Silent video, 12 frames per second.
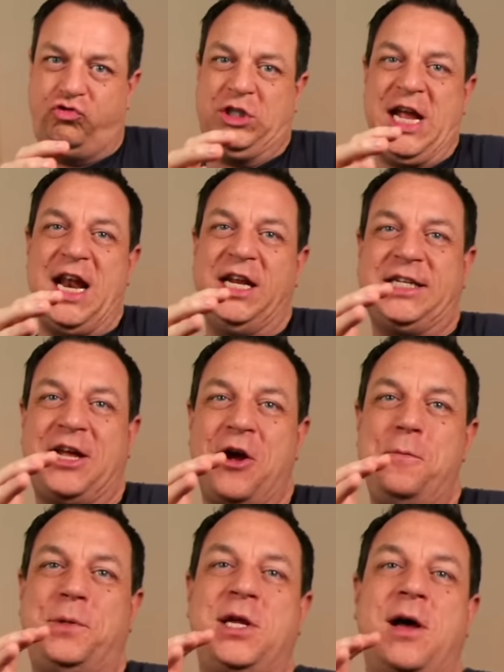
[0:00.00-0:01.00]

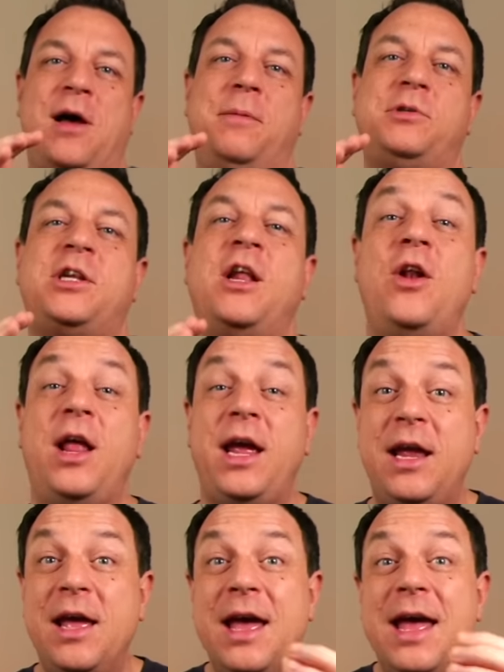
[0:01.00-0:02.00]
telescope time
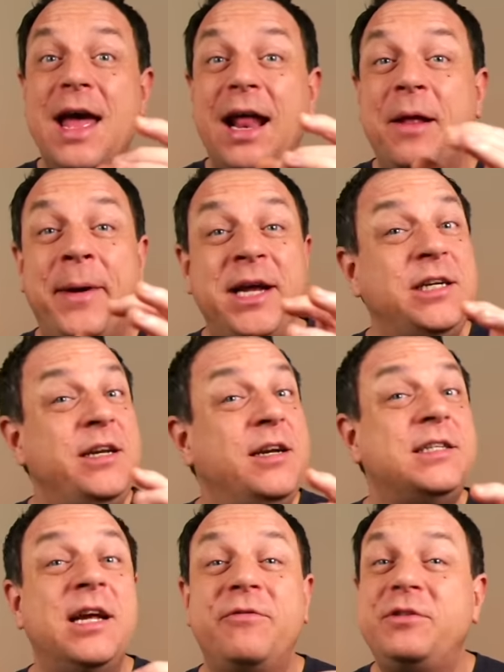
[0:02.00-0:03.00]
slowly, and imagine
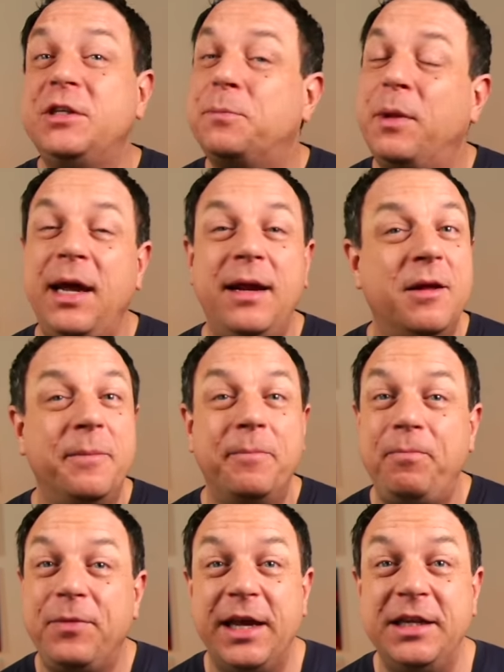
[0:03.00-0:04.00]
yourself just playing them
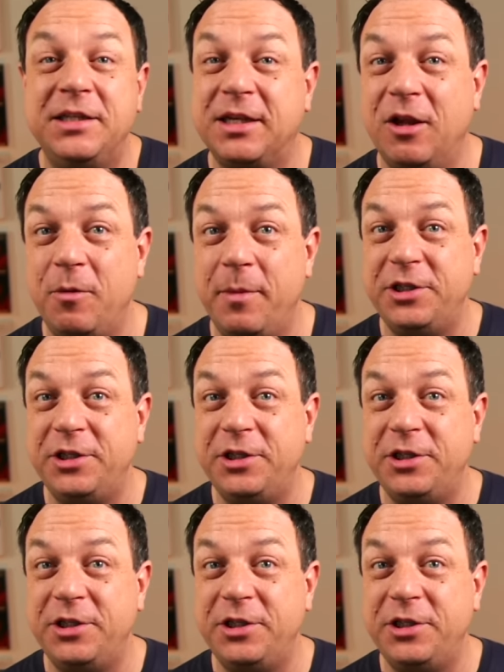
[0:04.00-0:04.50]
in slow